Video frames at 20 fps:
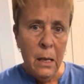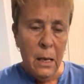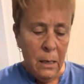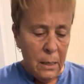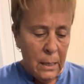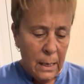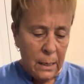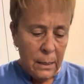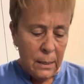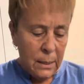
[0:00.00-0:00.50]

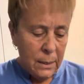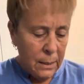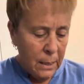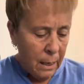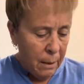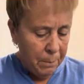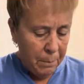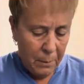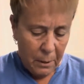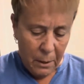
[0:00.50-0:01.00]
next
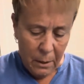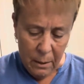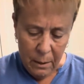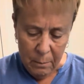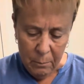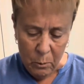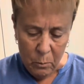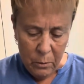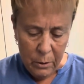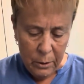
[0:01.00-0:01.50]
step, I
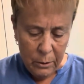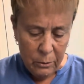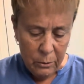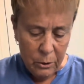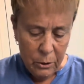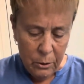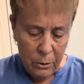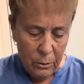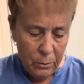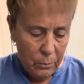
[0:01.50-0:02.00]
am going
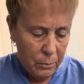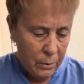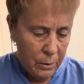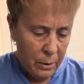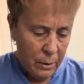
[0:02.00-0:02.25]
to,